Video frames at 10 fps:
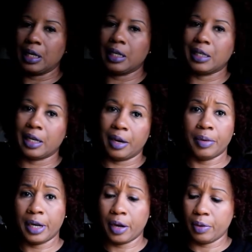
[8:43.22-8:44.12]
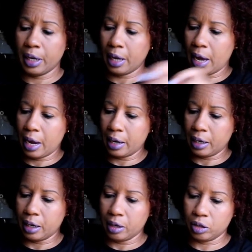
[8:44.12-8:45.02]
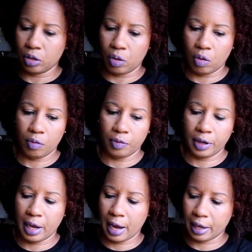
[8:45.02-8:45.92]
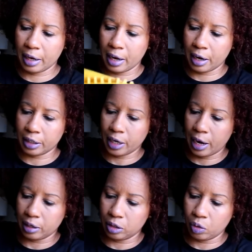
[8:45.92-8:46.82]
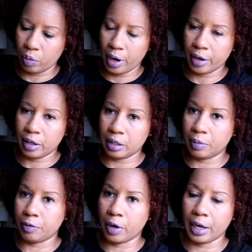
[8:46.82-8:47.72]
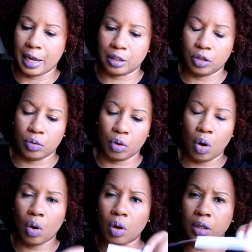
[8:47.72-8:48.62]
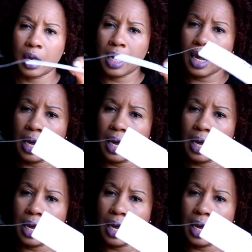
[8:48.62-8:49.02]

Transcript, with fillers: is Labor Day weekend, so hopefully I can get a chance to wear this before it gets too cold.